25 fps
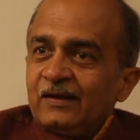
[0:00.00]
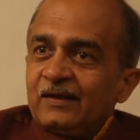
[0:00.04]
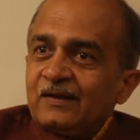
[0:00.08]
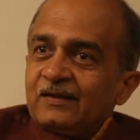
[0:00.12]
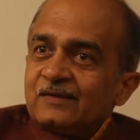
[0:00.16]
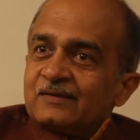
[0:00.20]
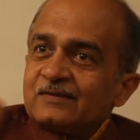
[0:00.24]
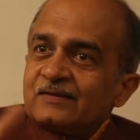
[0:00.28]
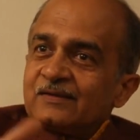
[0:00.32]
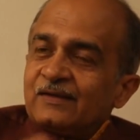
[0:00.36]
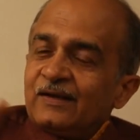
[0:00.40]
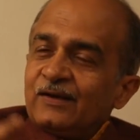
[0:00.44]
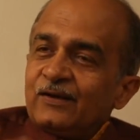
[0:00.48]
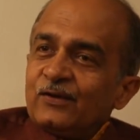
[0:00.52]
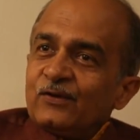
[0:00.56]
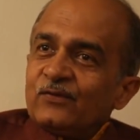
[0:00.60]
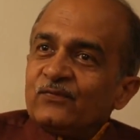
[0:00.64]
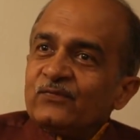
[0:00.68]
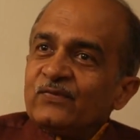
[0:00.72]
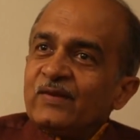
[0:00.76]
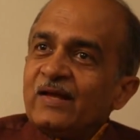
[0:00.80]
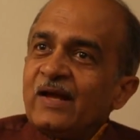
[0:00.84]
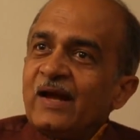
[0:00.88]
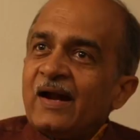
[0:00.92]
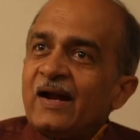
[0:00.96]
Instead
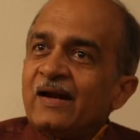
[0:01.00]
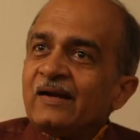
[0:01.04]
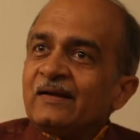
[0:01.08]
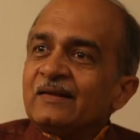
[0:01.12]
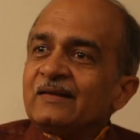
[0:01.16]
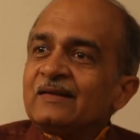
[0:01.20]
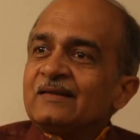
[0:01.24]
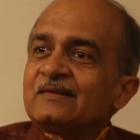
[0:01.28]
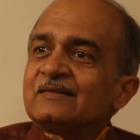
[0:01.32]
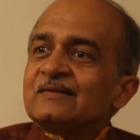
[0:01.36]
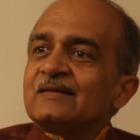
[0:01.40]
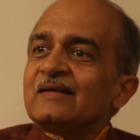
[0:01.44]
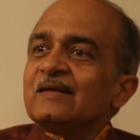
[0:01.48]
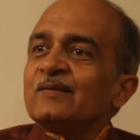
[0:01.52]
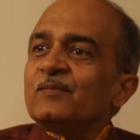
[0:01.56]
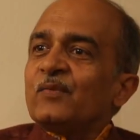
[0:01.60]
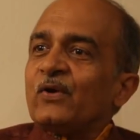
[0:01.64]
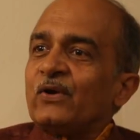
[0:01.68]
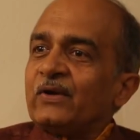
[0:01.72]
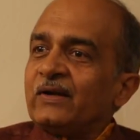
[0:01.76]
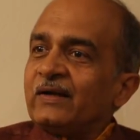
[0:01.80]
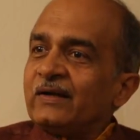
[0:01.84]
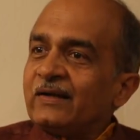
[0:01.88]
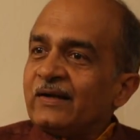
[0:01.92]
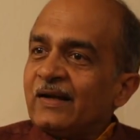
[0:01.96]
of that, this
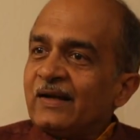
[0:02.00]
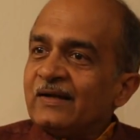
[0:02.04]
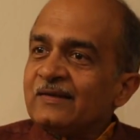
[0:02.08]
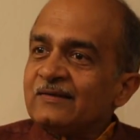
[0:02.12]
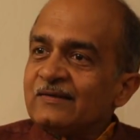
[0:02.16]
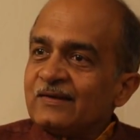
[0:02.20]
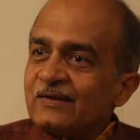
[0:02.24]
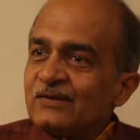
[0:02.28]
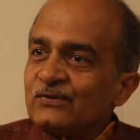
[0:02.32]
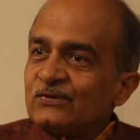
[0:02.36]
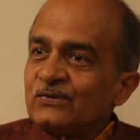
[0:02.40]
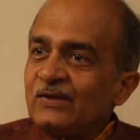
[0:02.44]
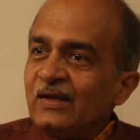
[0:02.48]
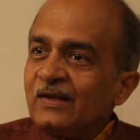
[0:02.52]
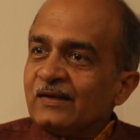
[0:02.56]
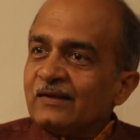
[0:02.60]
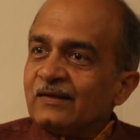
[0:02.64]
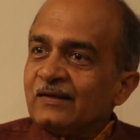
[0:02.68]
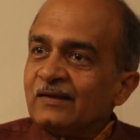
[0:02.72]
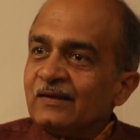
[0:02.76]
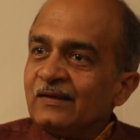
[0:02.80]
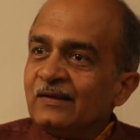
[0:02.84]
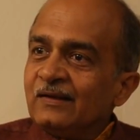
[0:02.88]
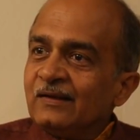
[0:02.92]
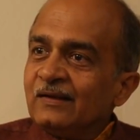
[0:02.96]

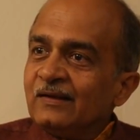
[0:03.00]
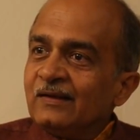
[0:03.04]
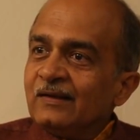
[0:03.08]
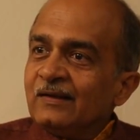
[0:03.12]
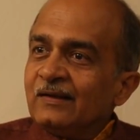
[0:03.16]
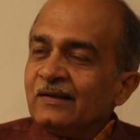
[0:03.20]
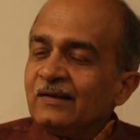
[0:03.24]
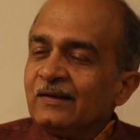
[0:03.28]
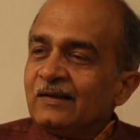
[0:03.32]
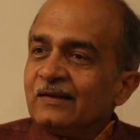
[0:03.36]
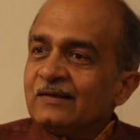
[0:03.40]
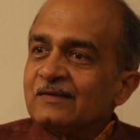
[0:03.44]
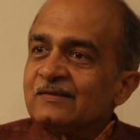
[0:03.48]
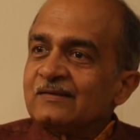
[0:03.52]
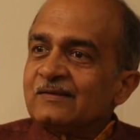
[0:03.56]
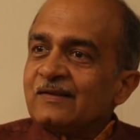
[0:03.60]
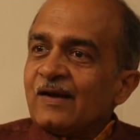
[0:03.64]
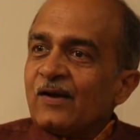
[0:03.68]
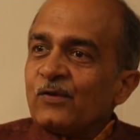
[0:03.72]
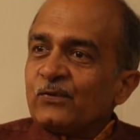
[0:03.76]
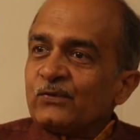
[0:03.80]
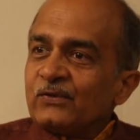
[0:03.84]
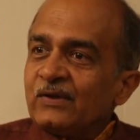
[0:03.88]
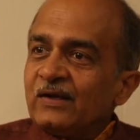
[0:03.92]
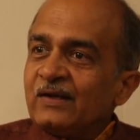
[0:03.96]
demonetization is
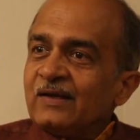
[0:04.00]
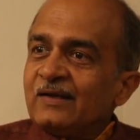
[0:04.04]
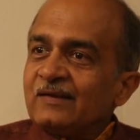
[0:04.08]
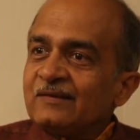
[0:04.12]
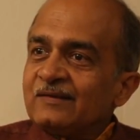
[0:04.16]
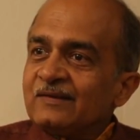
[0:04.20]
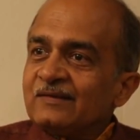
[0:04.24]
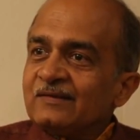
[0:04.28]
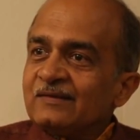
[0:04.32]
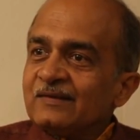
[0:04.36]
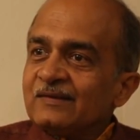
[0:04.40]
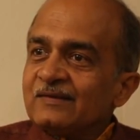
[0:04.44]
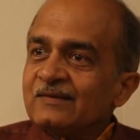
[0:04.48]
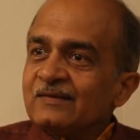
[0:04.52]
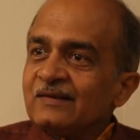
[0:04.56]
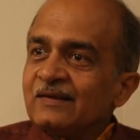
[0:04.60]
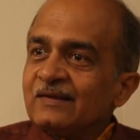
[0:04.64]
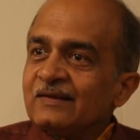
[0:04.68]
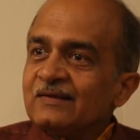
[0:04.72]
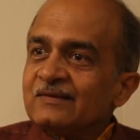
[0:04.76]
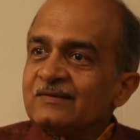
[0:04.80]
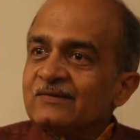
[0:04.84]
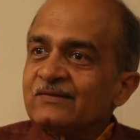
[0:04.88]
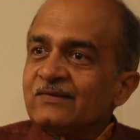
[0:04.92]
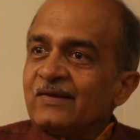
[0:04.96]
touted as a
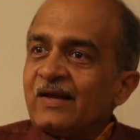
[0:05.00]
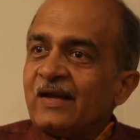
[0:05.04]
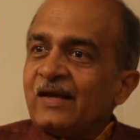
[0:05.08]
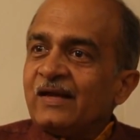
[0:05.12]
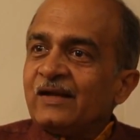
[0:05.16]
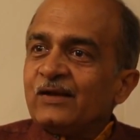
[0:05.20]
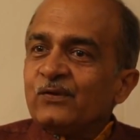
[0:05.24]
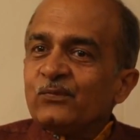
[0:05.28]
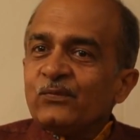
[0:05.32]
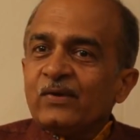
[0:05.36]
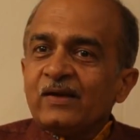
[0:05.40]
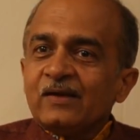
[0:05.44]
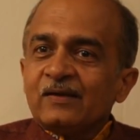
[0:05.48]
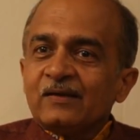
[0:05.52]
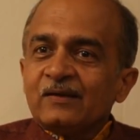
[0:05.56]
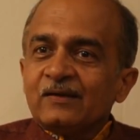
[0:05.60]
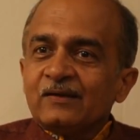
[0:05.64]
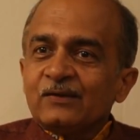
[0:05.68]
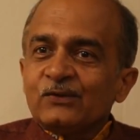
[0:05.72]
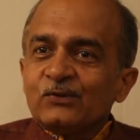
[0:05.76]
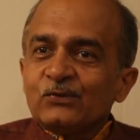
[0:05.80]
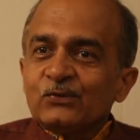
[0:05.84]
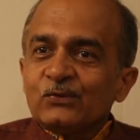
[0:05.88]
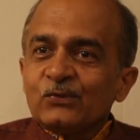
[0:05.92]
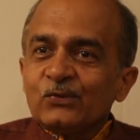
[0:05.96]
surgical strike
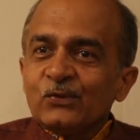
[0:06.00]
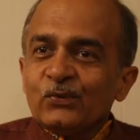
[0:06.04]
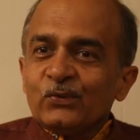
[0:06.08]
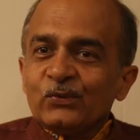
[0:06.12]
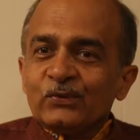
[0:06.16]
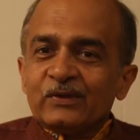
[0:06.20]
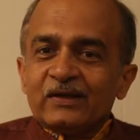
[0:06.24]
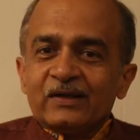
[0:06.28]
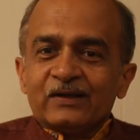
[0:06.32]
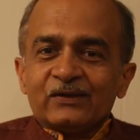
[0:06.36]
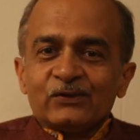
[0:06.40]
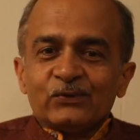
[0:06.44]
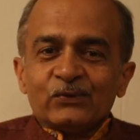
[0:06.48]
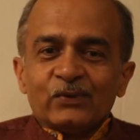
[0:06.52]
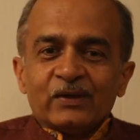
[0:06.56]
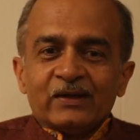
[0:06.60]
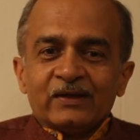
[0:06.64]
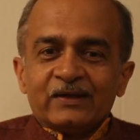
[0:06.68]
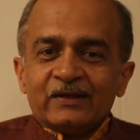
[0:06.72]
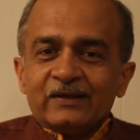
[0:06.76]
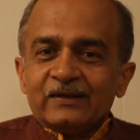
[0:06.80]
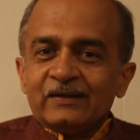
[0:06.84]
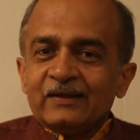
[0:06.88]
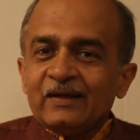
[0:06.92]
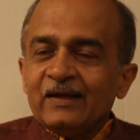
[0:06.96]
when you know that you are
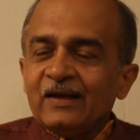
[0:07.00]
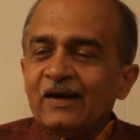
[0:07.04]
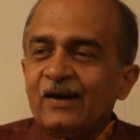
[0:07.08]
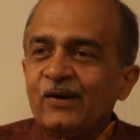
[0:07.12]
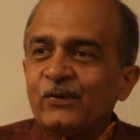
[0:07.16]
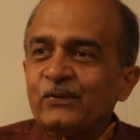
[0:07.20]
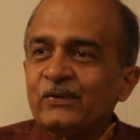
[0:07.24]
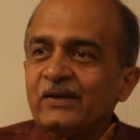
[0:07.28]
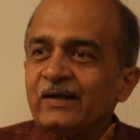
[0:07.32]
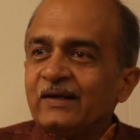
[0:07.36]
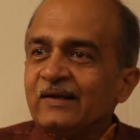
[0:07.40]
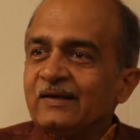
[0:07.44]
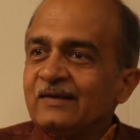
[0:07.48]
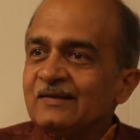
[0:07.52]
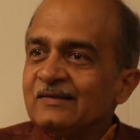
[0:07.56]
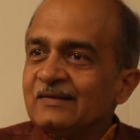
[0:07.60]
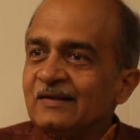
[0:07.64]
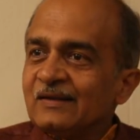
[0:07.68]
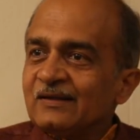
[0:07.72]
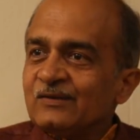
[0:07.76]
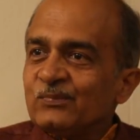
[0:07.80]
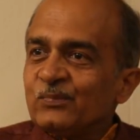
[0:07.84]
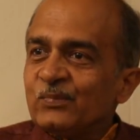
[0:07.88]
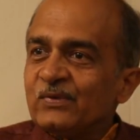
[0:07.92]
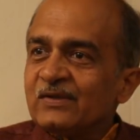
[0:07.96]
taking out
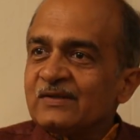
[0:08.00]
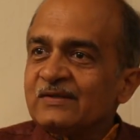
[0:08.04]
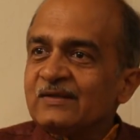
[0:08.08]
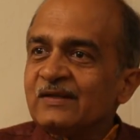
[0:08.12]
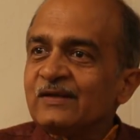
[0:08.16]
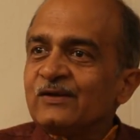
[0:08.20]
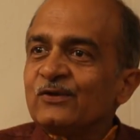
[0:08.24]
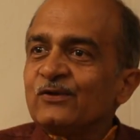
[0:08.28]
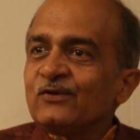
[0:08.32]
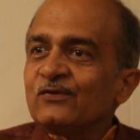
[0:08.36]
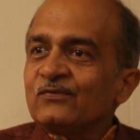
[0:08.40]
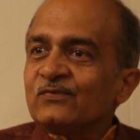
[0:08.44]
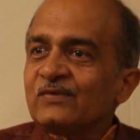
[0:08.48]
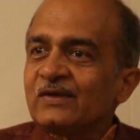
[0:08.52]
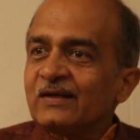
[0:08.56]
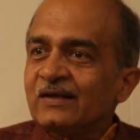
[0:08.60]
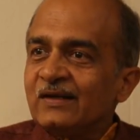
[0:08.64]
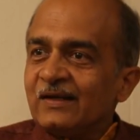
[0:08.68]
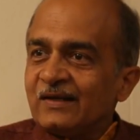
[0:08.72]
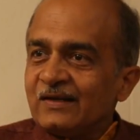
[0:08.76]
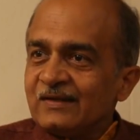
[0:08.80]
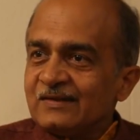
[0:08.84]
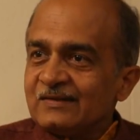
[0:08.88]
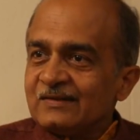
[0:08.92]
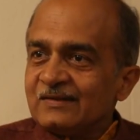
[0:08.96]
86% of the
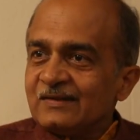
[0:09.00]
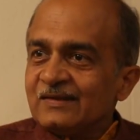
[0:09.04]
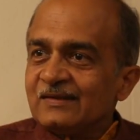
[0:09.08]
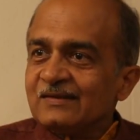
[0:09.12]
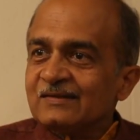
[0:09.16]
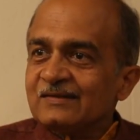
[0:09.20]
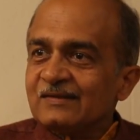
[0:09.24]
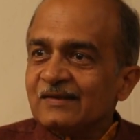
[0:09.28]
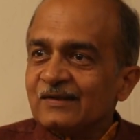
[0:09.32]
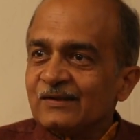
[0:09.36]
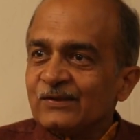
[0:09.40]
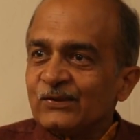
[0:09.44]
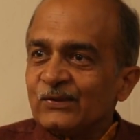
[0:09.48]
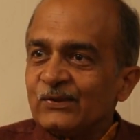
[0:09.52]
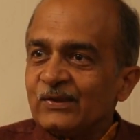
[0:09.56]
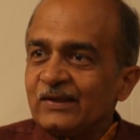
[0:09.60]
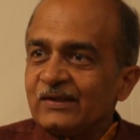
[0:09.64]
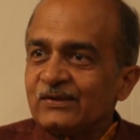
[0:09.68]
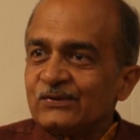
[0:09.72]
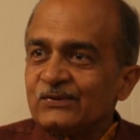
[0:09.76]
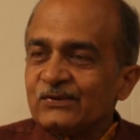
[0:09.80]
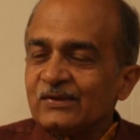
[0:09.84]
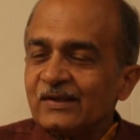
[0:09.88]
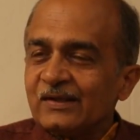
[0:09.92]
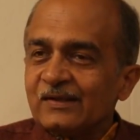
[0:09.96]
currency in
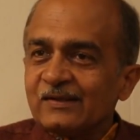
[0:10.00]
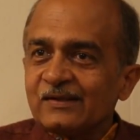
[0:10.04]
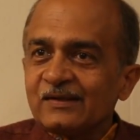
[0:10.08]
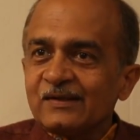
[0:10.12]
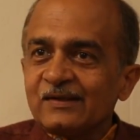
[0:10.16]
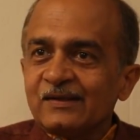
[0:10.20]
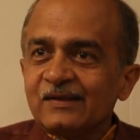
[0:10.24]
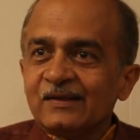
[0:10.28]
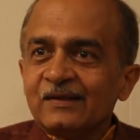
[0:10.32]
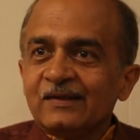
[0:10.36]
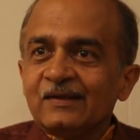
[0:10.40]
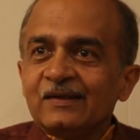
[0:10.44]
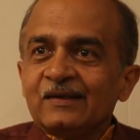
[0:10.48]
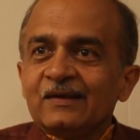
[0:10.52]
circulation.